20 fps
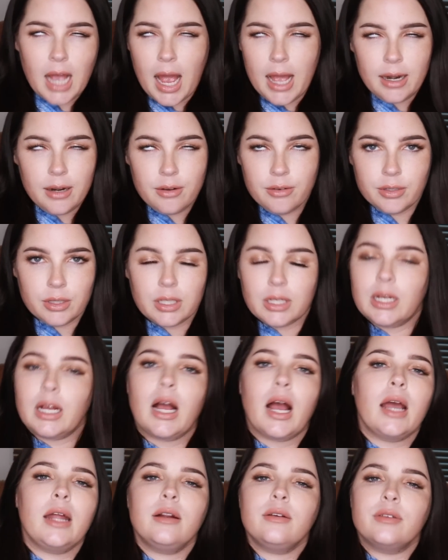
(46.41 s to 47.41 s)
I don't
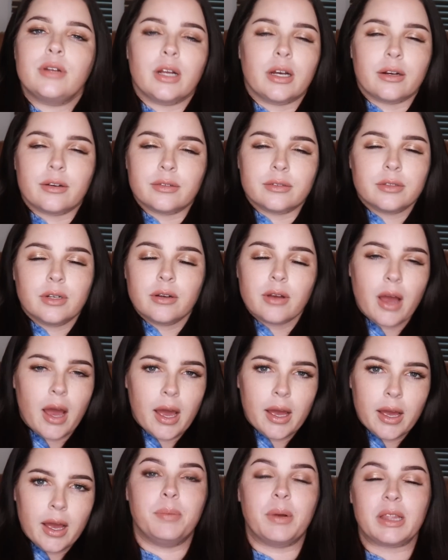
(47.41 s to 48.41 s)
know.
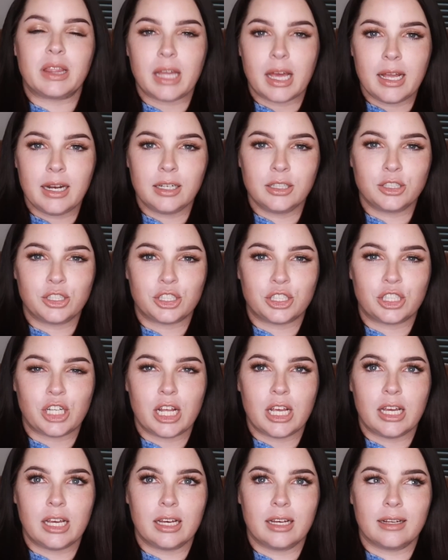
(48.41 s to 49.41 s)
Okay. But then
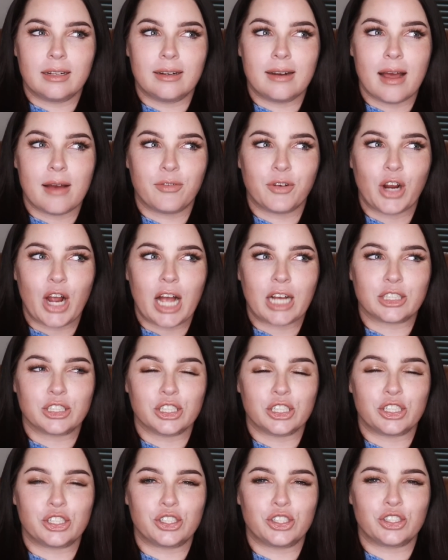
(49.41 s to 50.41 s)
she never
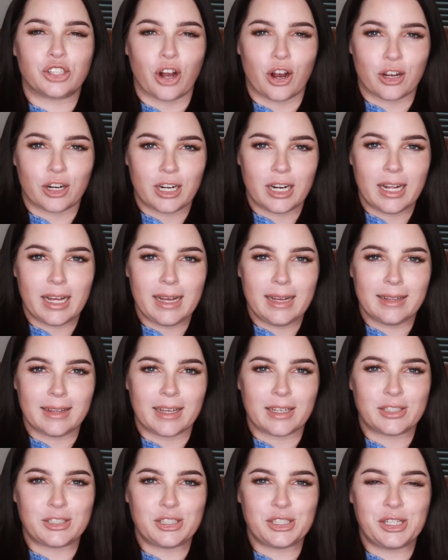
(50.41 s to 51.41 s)
actually started it.
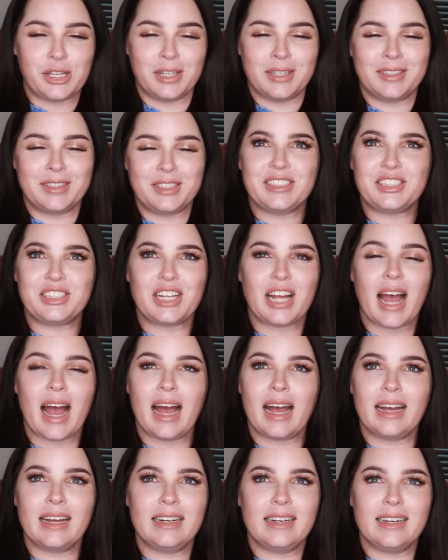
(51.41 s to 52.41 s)
Like she
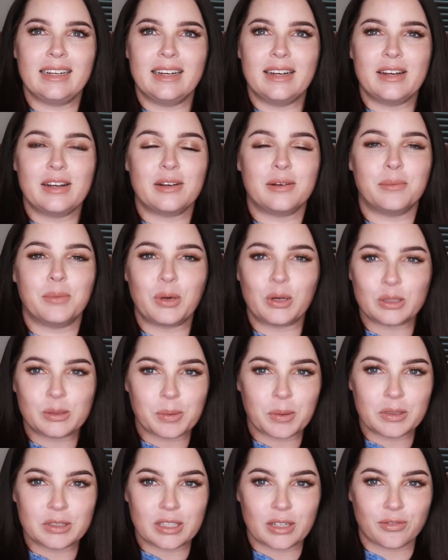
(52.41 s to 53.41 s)
had
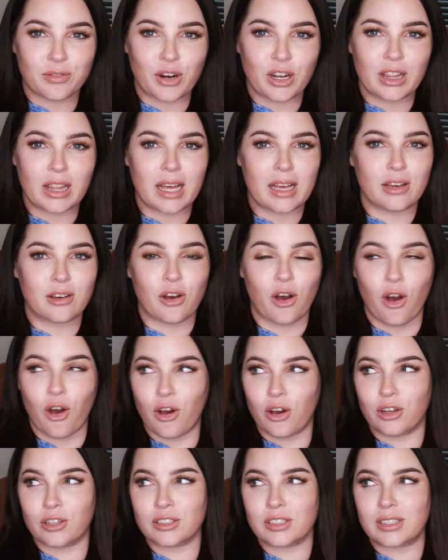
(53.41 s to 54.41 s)
multiple different like
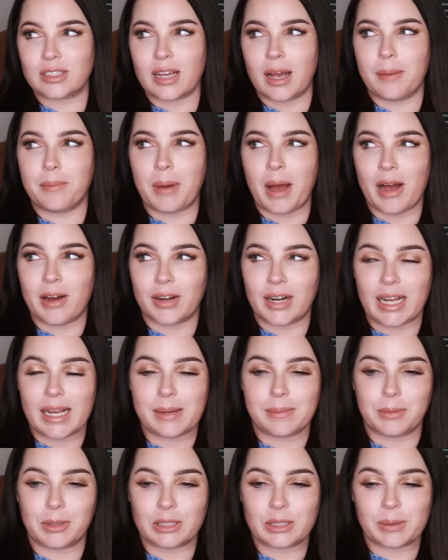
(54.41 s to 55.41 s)
calls about it,
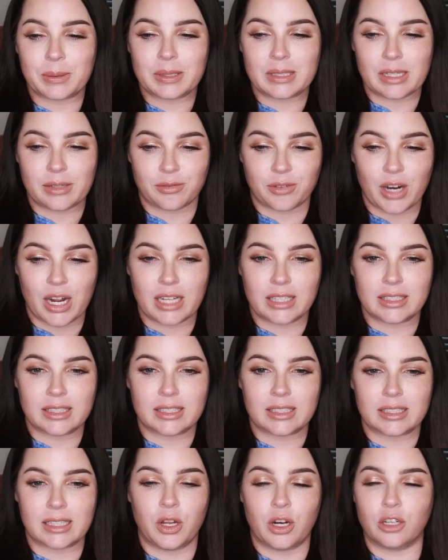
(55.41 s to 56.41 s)
multiple
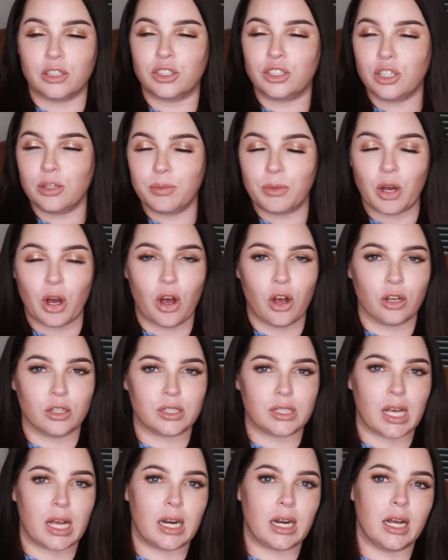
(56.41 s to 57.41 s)
different, you know, Zoom
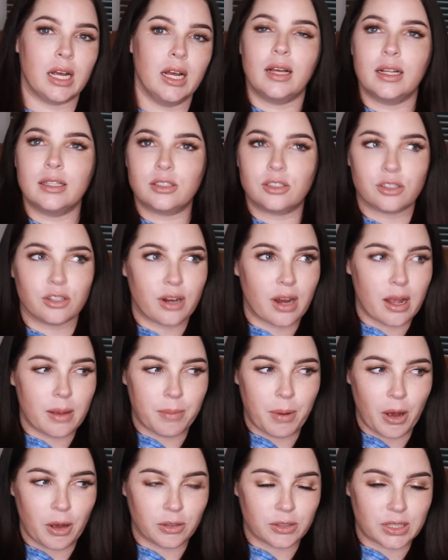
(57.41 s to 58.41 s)
calls and Instagram
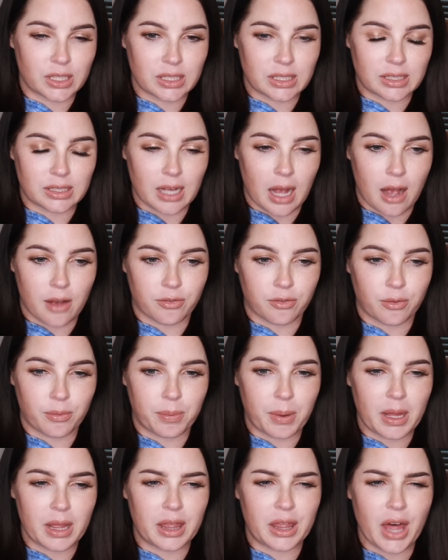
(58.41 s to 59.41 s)
posts and stuff,
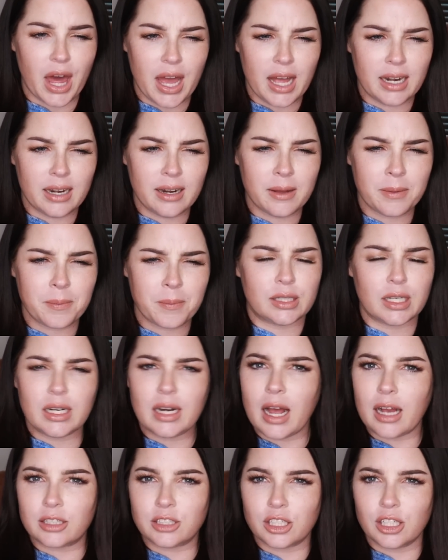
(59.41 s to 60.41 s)
but then didn't
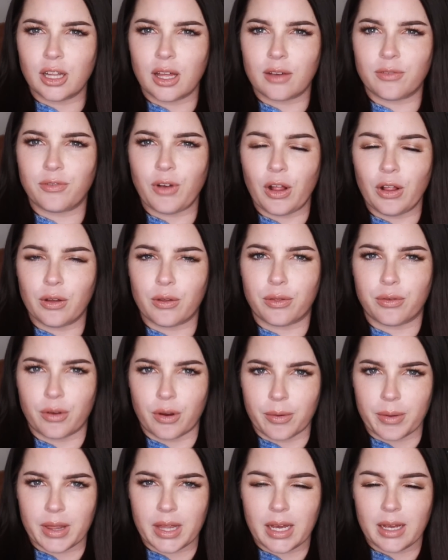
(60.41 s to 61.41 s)
actually like follow
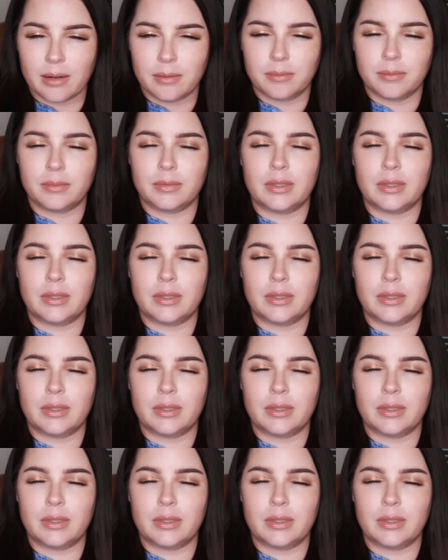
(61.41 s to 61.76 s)
through with it.